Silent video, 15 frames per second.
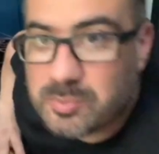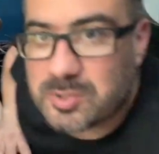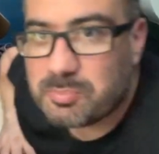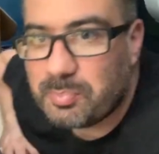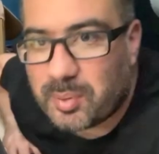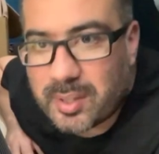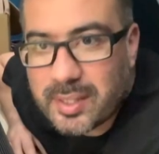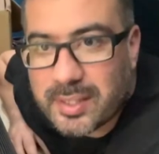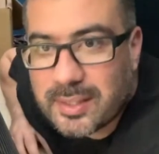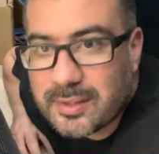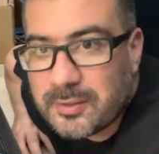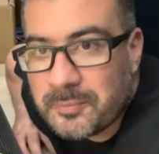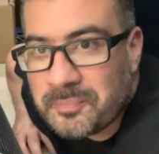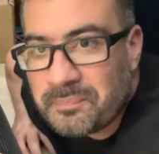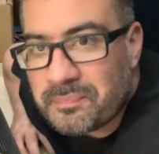but
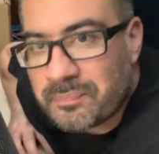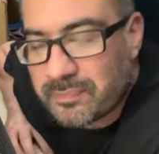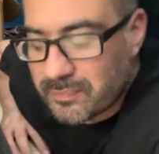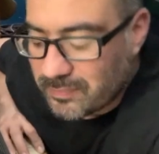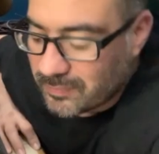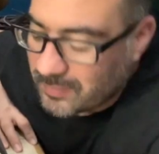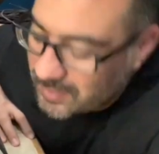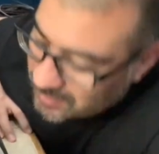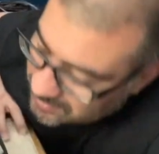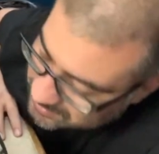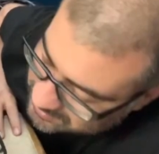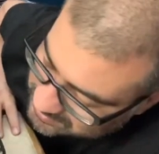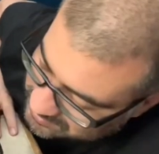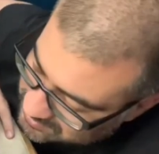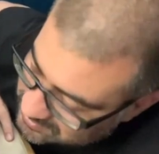it's
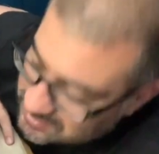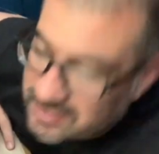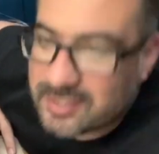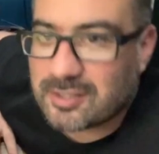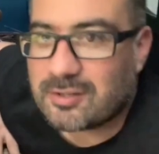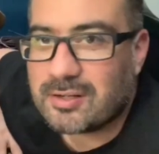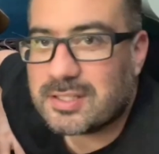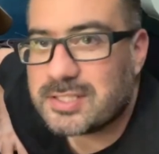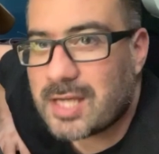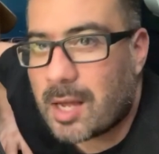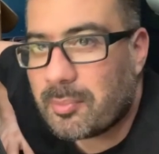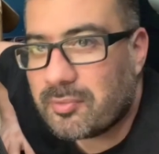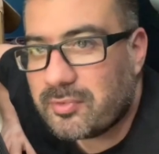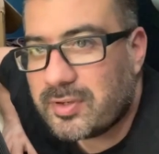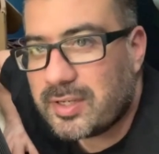a sticker on top
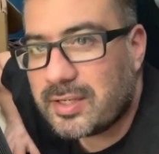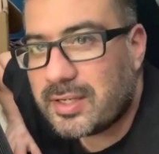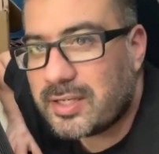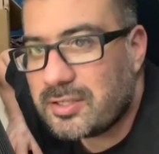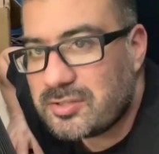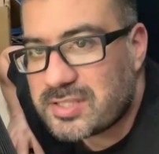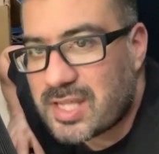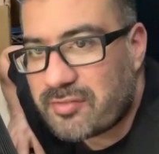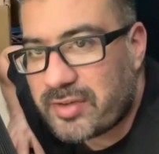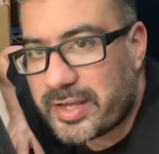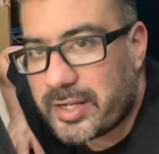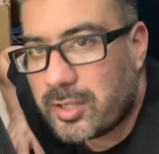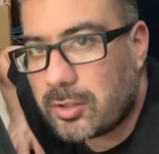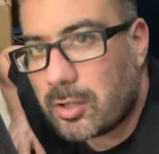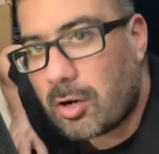of it, and you still have an
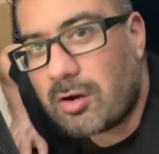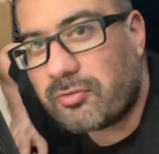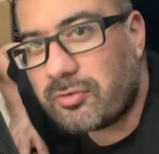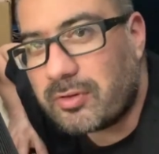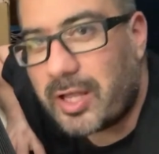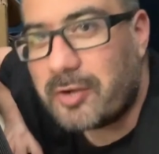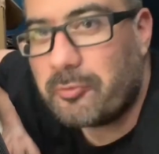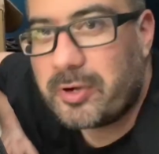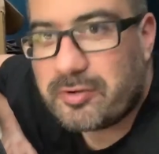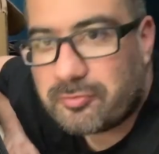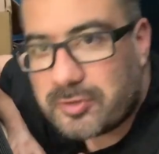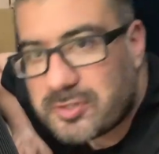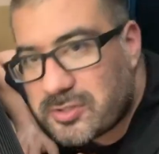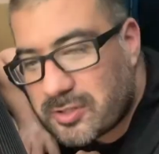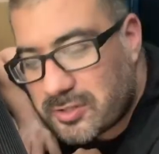LR for Lightwave
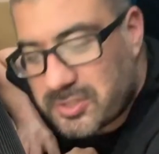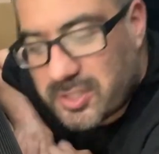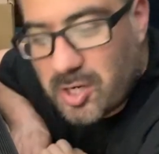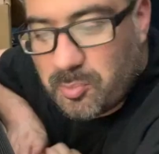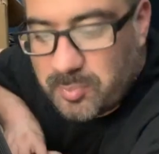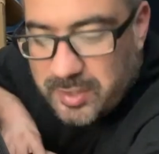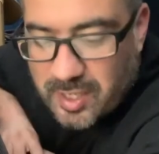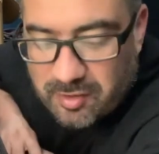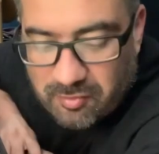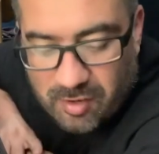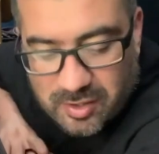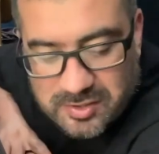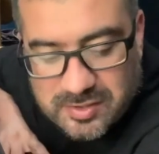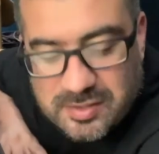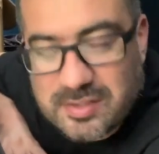Research, company out of
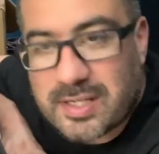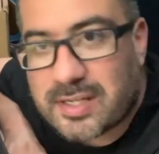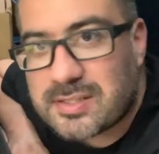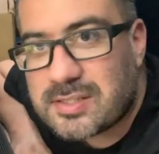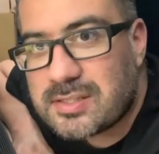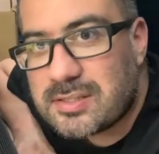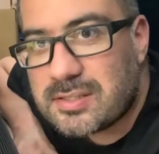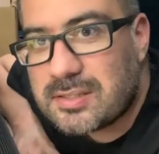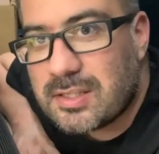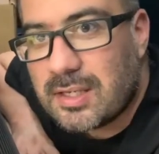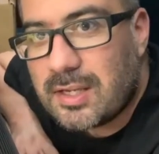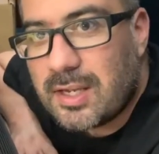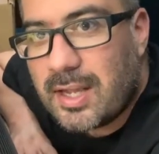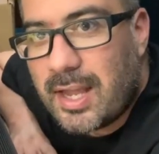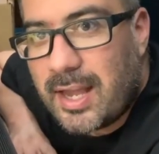Austin, Texas.
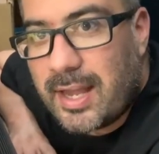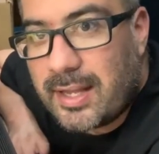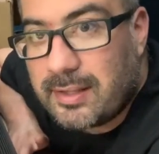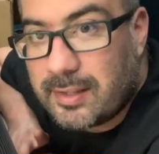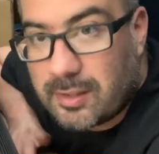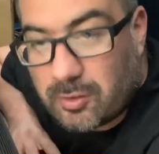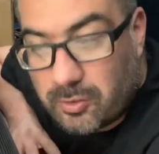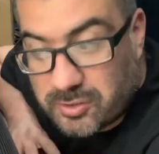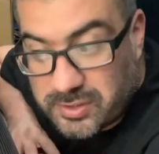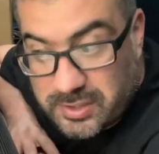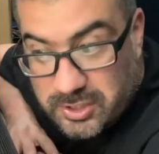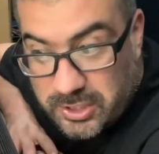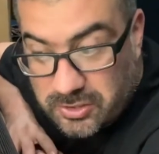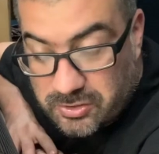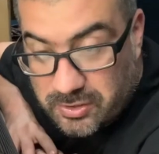And then of course they
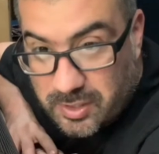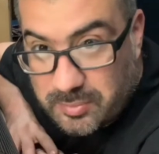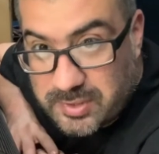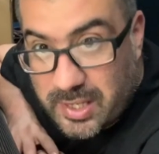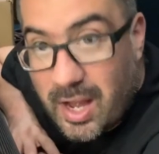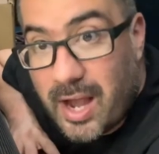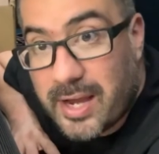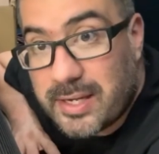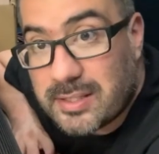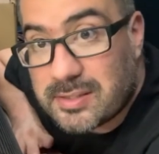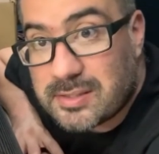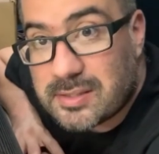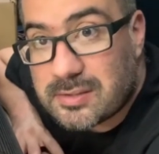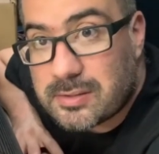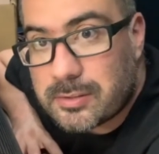changed their names to High-End
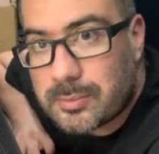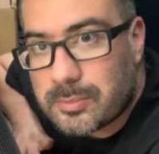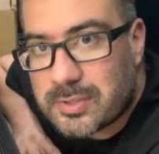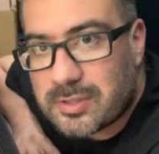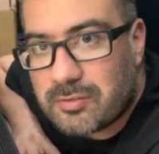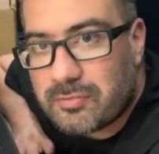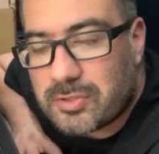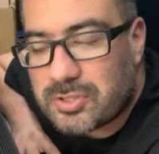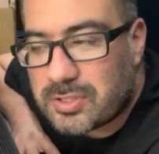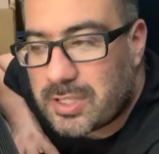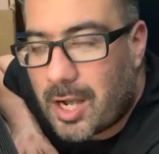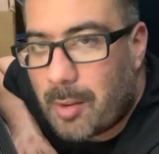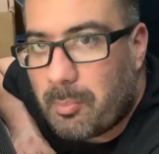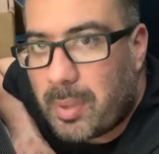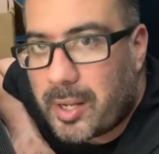Systems and eventually
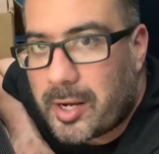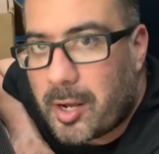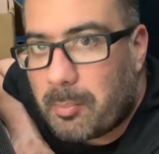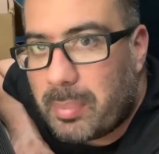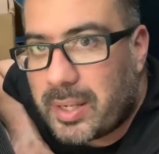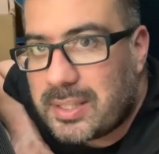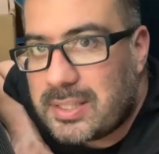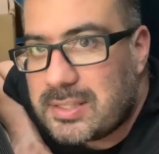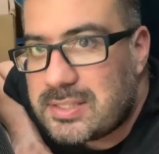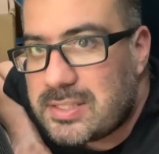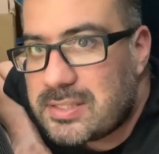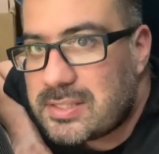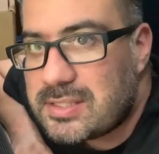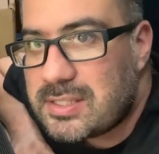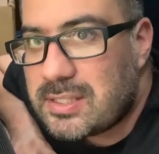got bought out by
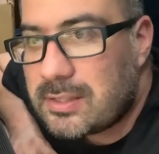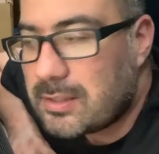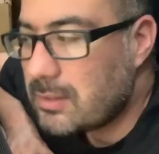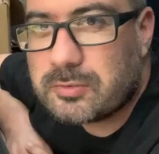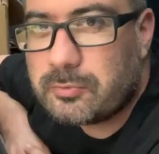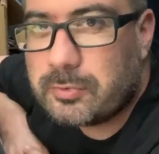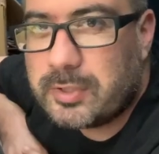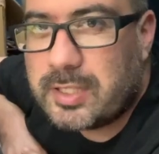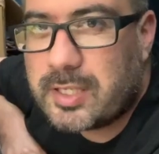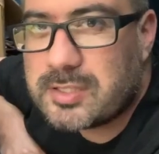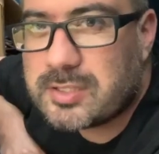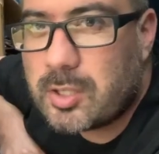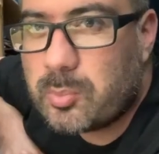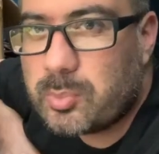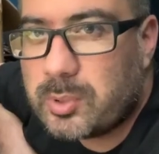ETC. A really nice
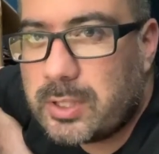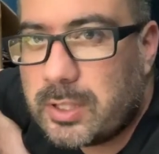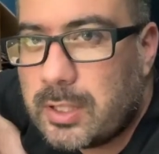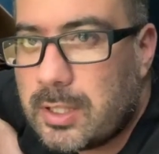company.